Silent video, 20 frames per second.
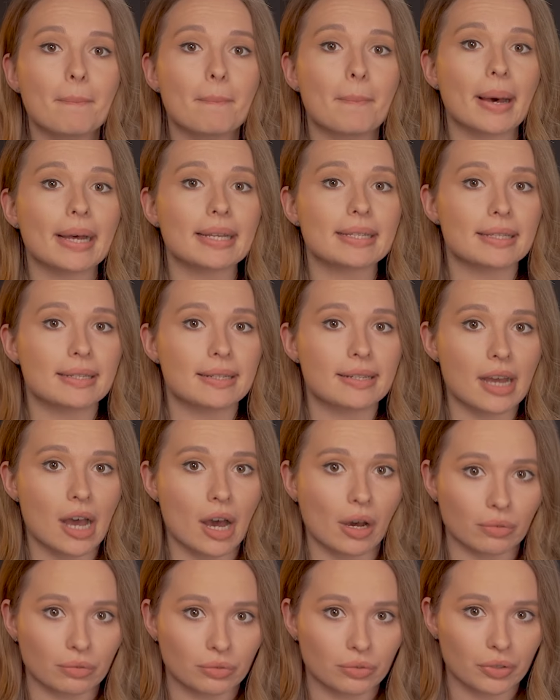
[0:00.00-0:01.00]
passed
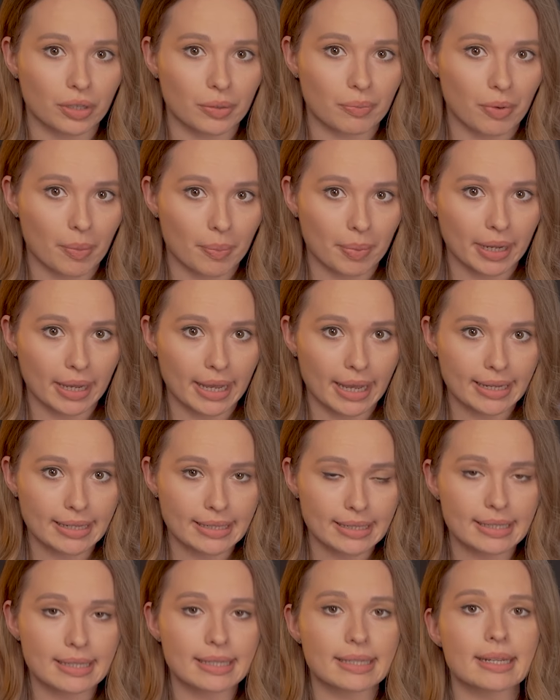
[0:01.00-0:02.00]
down to the
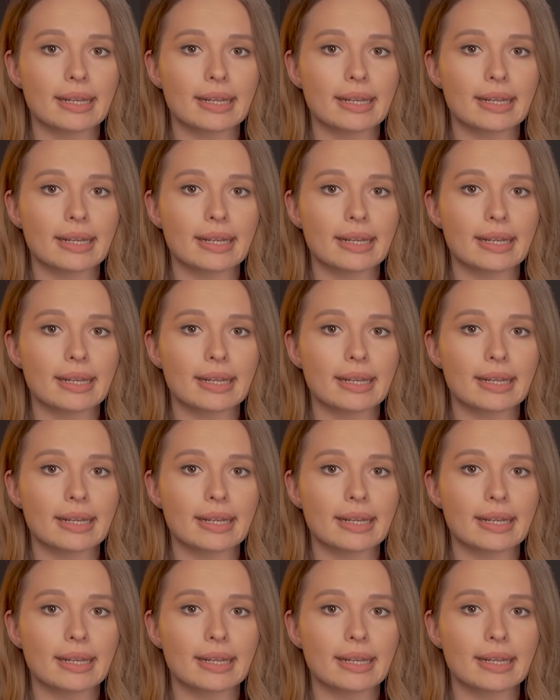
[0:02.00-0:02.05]
propagandists